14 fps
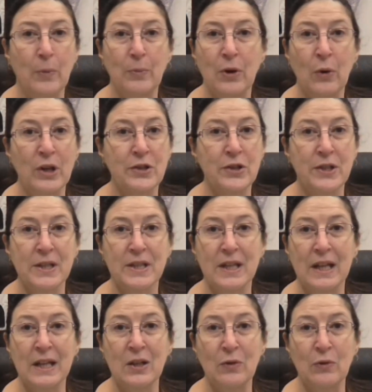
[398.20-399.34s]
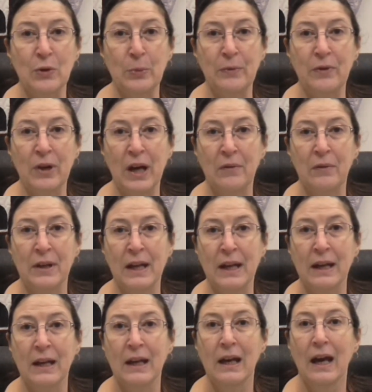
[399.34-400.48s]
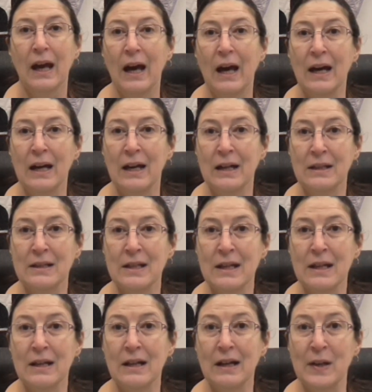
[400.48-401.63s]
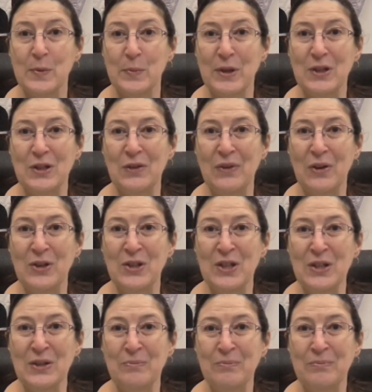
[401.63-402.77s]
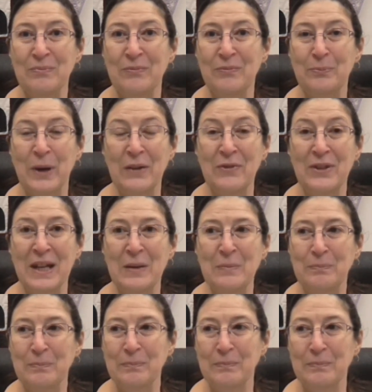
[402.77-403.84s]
your questions in the group if you have any, and I'll speak to you very soon. Bye for now.